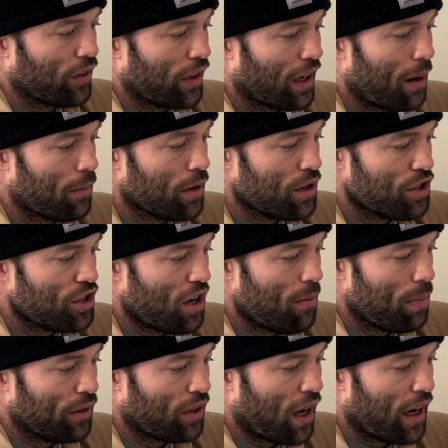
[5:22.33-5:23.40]
like I'm gonna jump
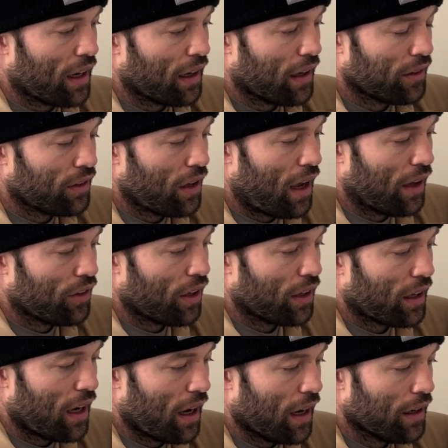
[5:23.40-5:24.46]
as high as, as I
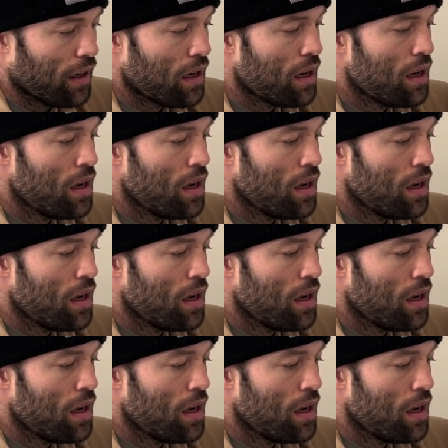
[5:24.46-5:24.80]
can,